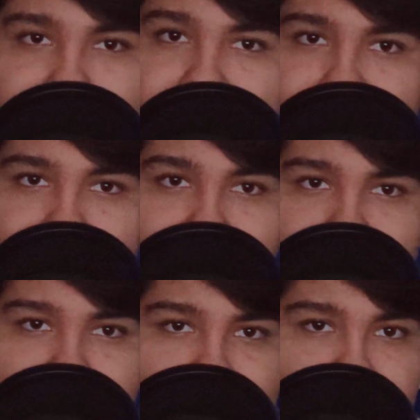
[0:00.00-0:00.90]
wait to take
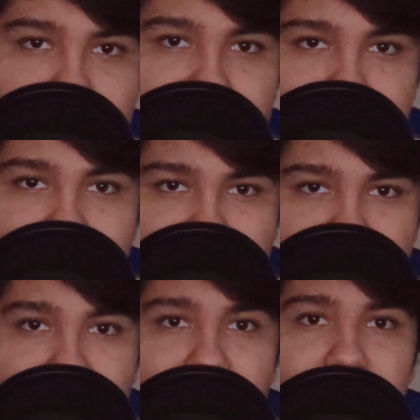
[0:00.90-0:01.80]
advantage of this
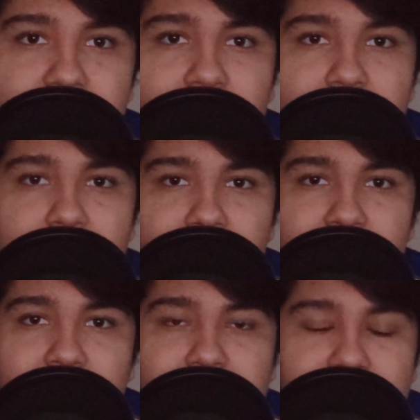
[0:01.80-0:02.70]
machine
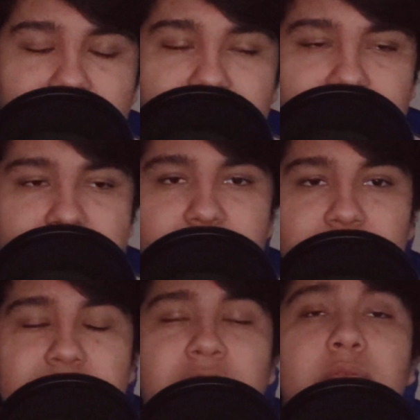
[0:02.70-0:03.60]
making tons
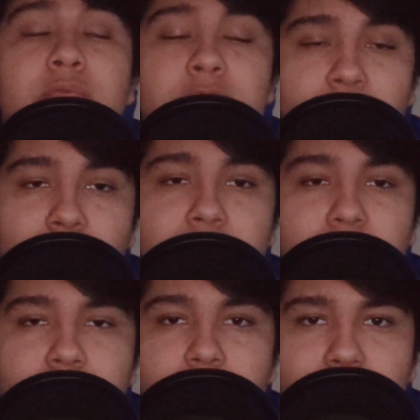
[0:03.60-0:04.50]
of very
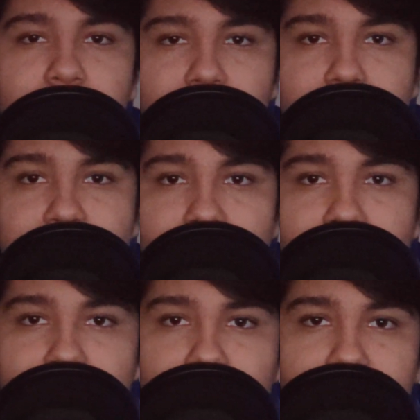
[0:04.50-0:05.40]
good videos.
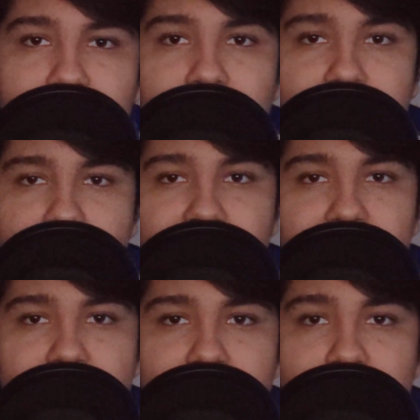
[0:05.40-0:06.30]
I do
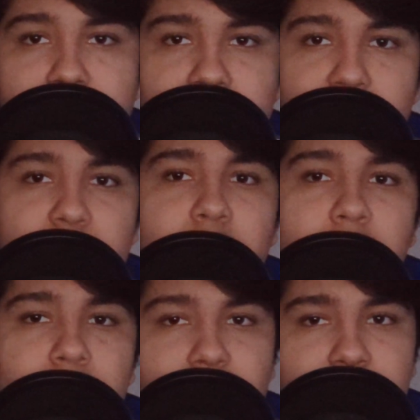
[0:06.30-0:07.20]
plan to
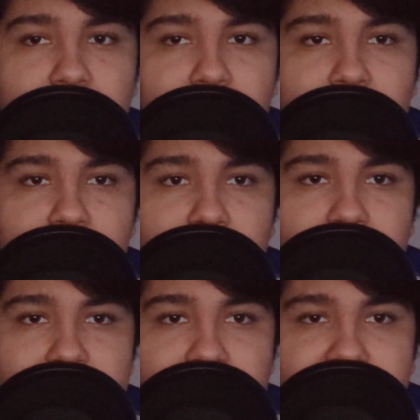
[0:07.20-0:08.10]
overview the
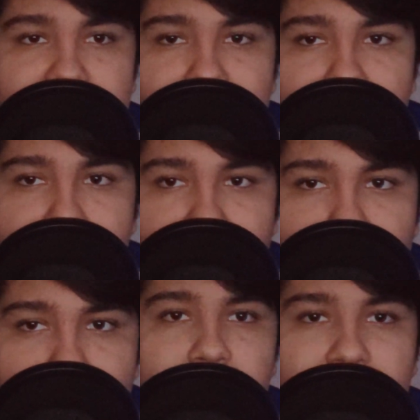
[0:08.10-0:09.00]
rest of my setup,
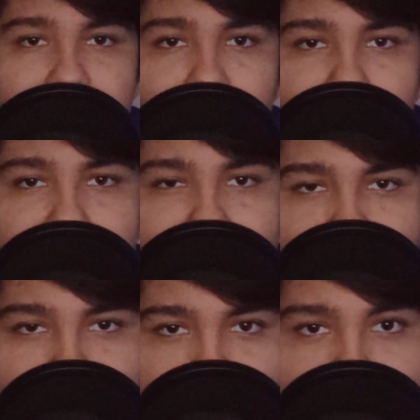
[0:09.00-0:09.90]
but that can wait for
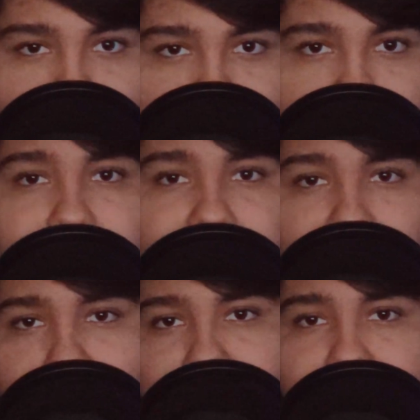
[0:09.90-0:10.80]
another video. I just
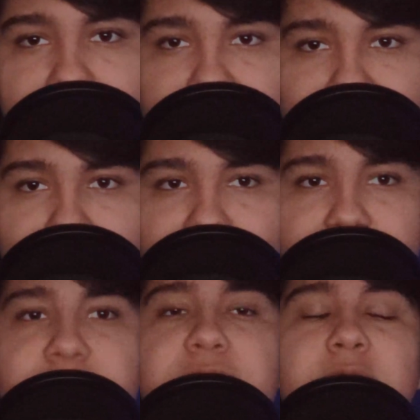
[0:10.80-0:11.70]
wanted to announce that I
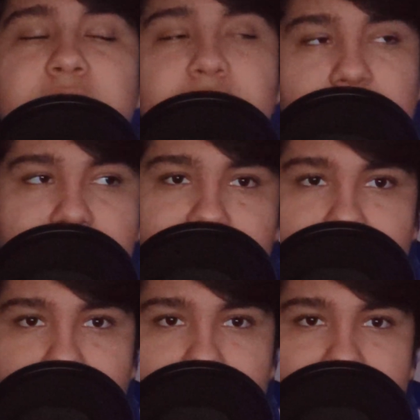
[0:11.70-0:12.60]
finally have the
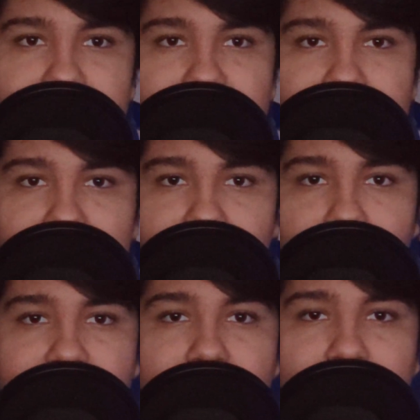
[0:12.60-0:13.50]
tools necessary to
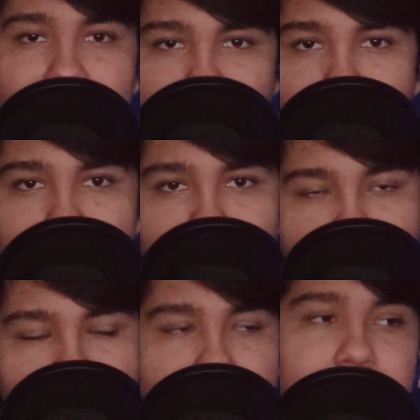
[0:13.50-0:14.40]
make high
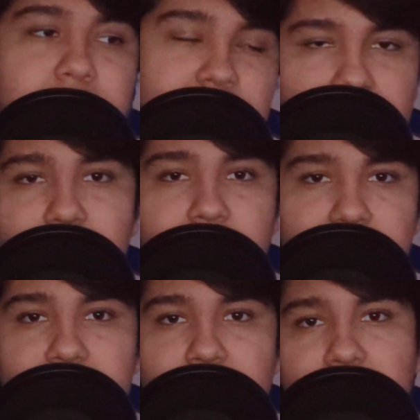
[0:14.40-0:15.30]
quality
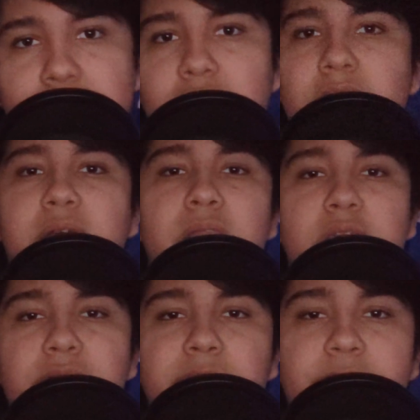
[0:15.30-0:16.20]
1080p and
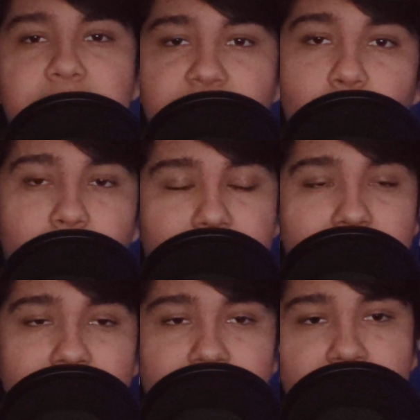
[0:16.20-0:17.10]
even
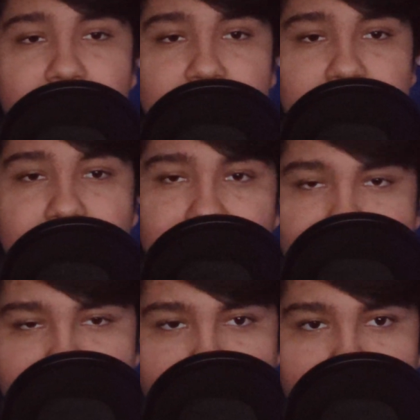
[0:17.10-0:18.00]
4K videos like
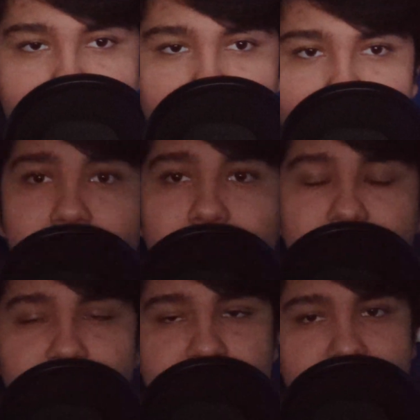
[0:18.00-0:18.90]
this one. And if
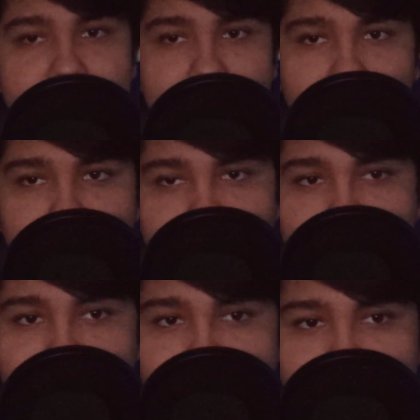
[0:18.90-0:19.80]
for some
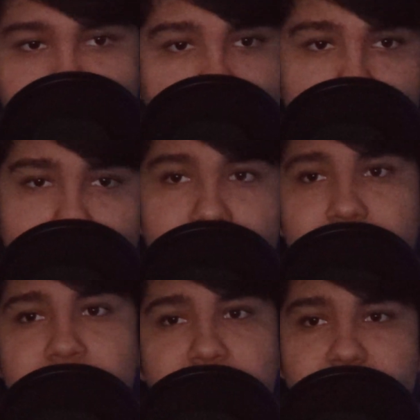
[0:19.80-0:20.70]
reason you're
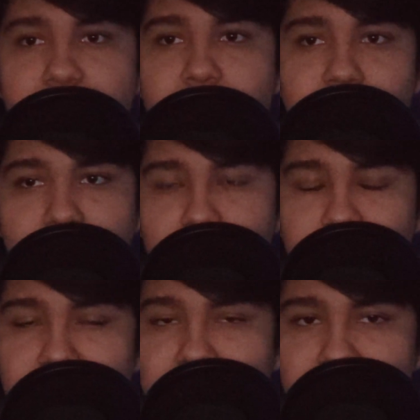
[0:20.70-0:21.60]
interested in
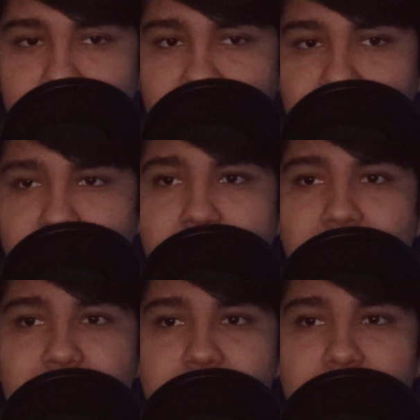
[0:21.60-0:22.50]
viewing the stream where
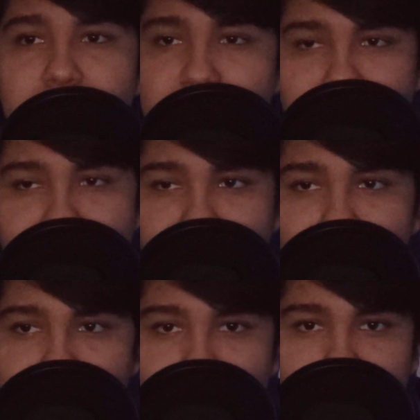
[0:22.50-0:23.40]
I built my
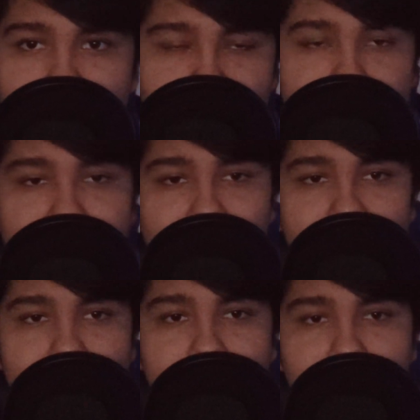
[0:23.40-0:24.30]
computer,
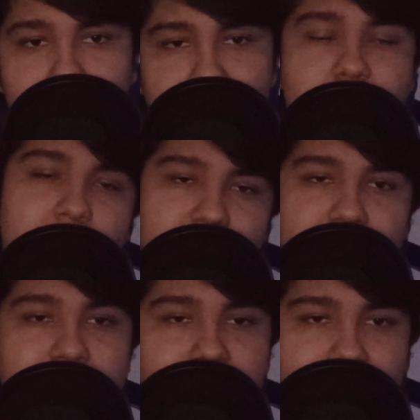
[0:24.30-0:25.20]
I'll have
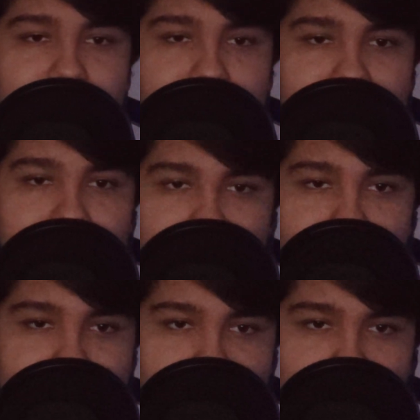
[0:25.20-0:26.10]
that linked in the
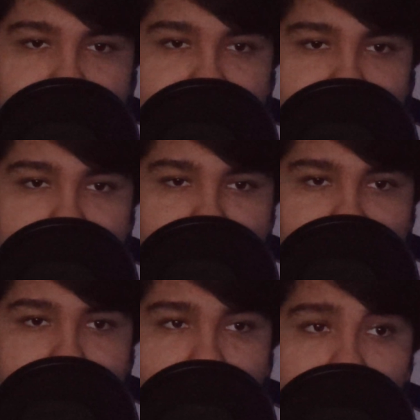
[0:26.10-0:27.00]
description,
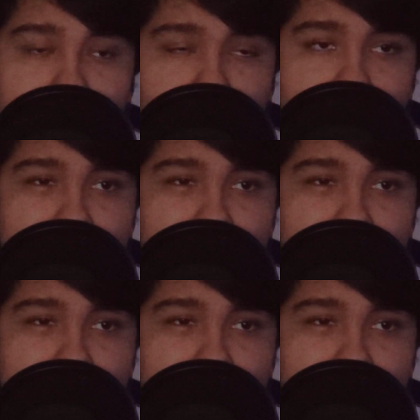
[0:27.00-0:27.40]
along